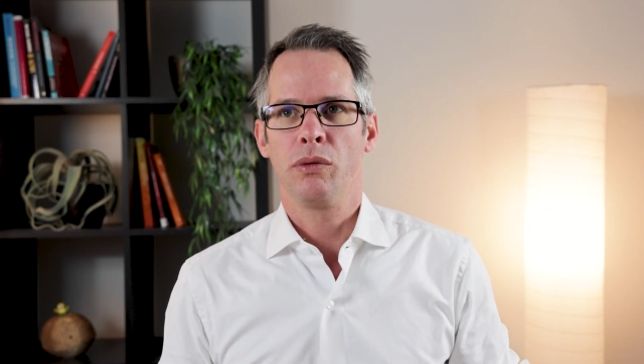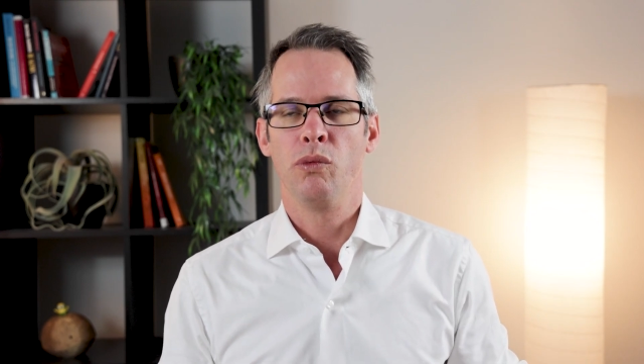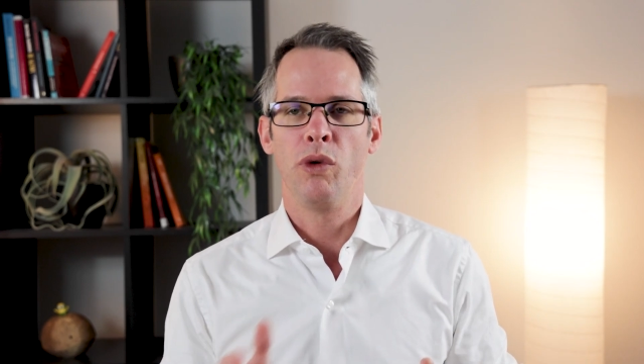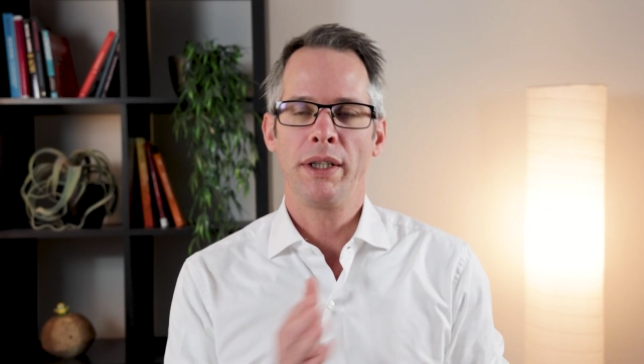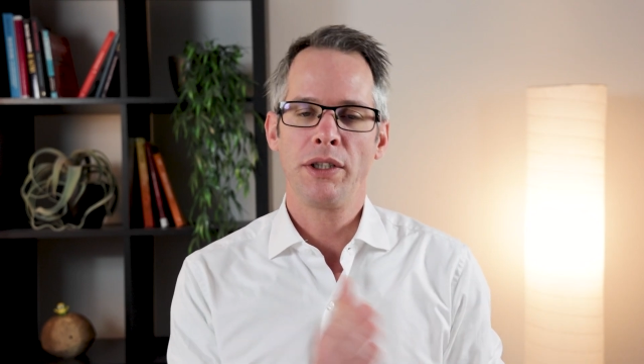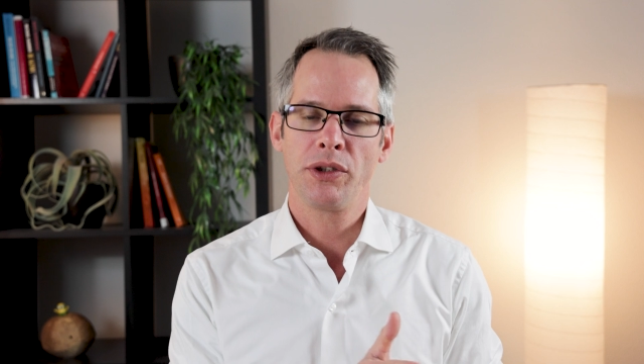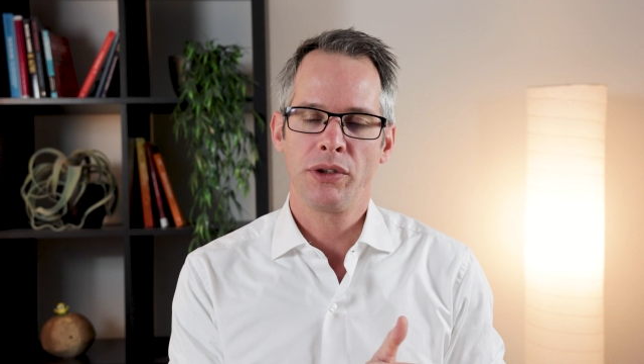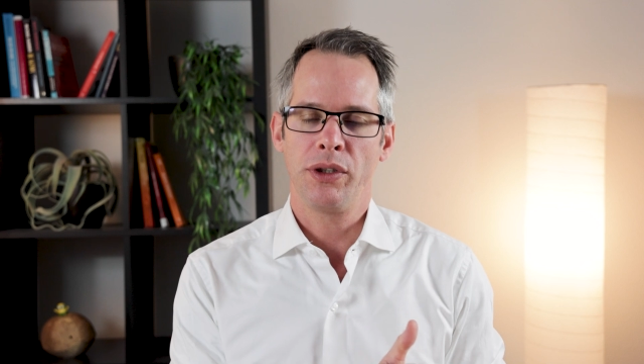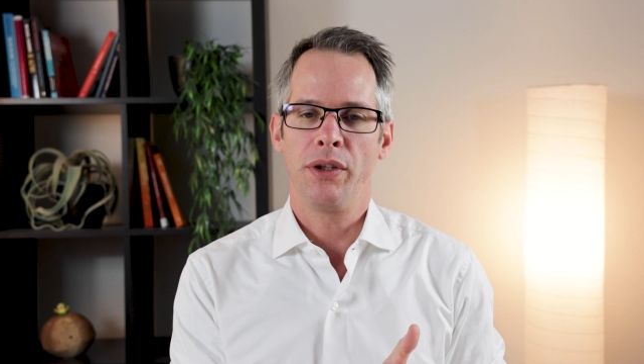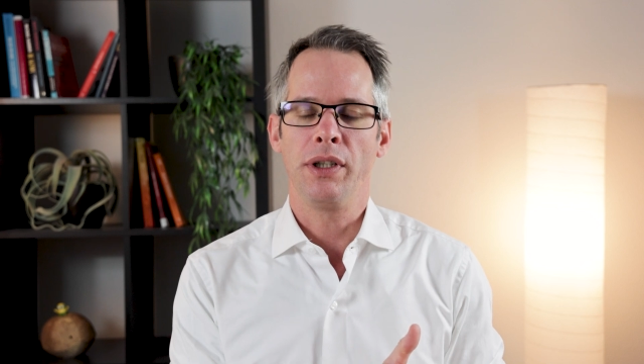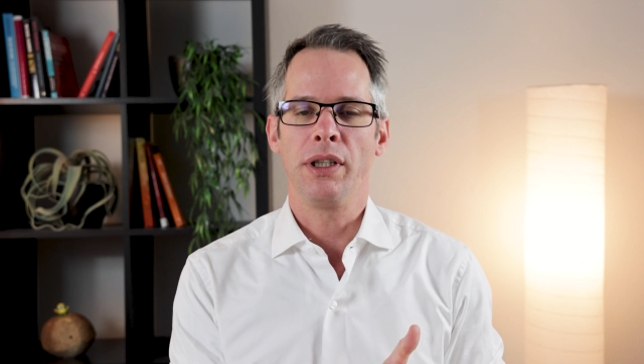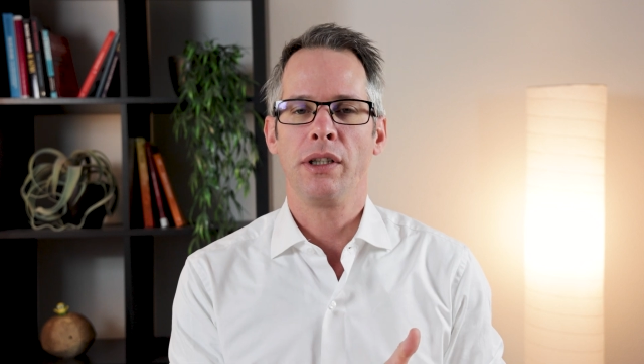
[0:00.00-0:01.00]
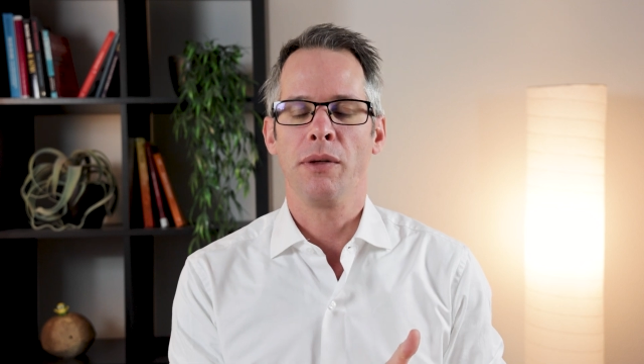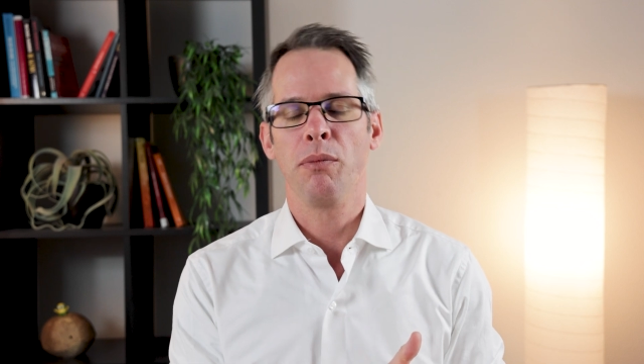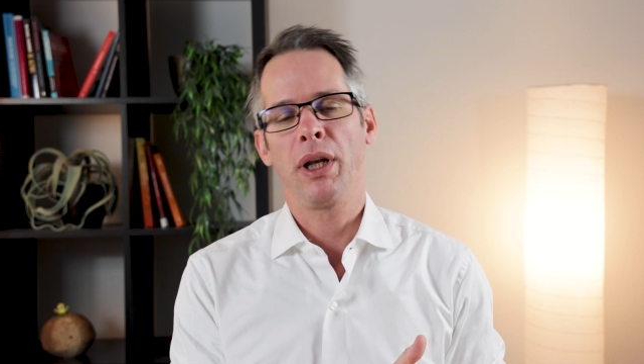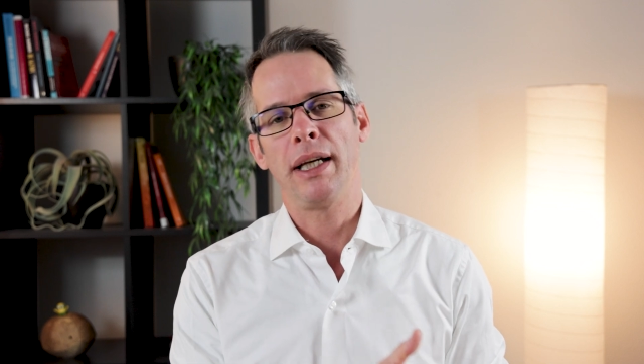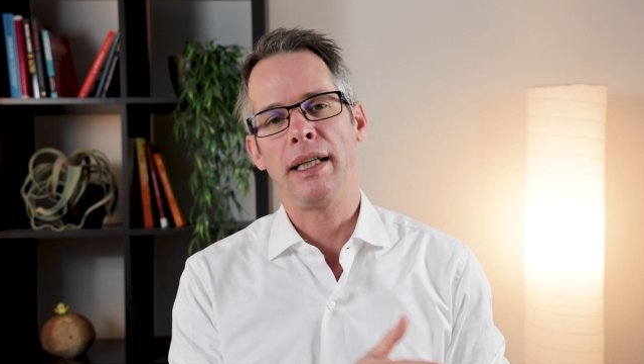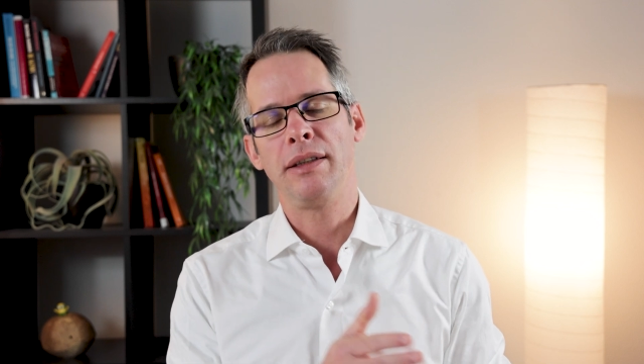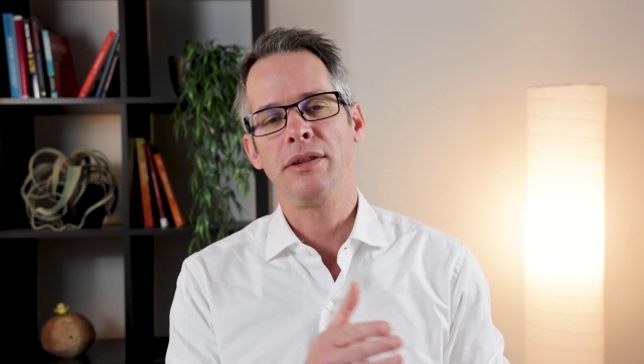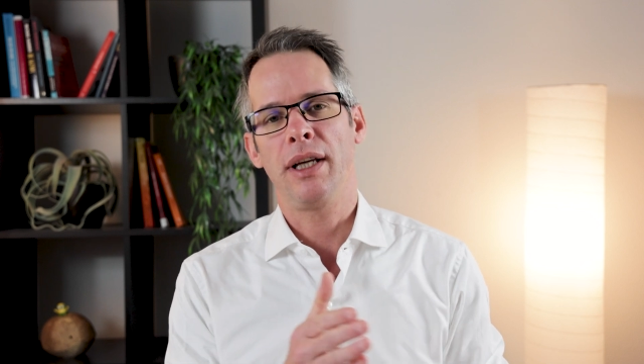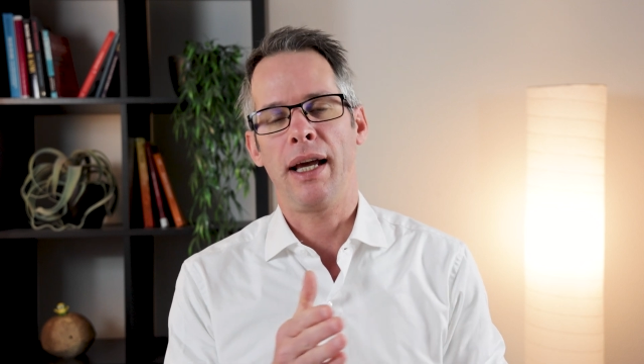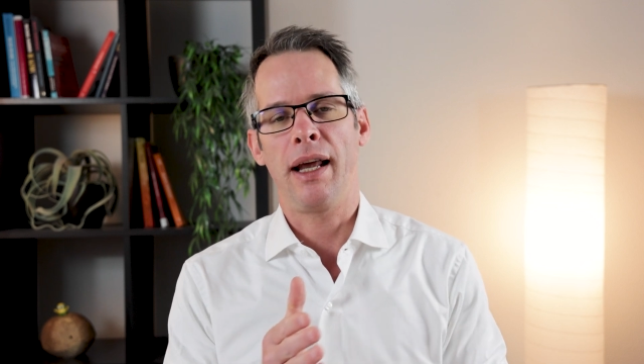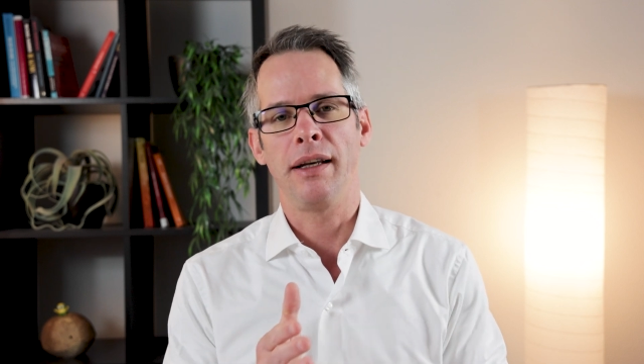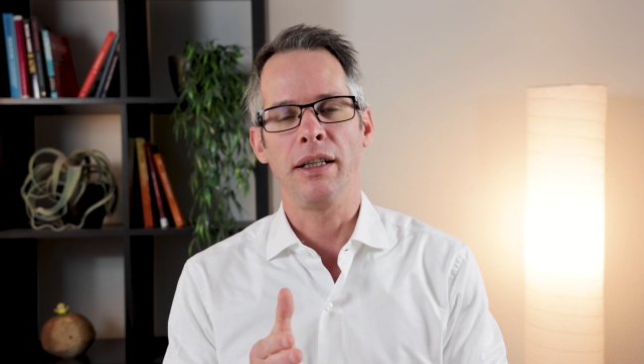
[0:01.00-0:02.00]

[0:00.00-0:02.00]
register the complaint and